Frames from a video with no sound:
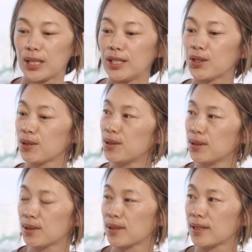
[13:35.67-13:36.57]

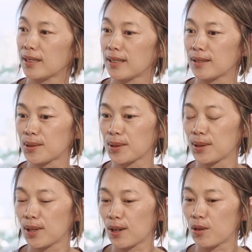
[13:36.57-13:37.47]
introduce
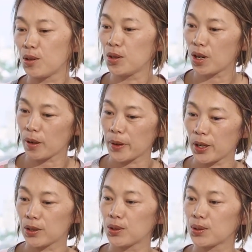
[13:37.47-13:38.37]
the
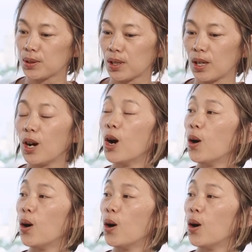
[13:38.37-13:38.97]
newcomer to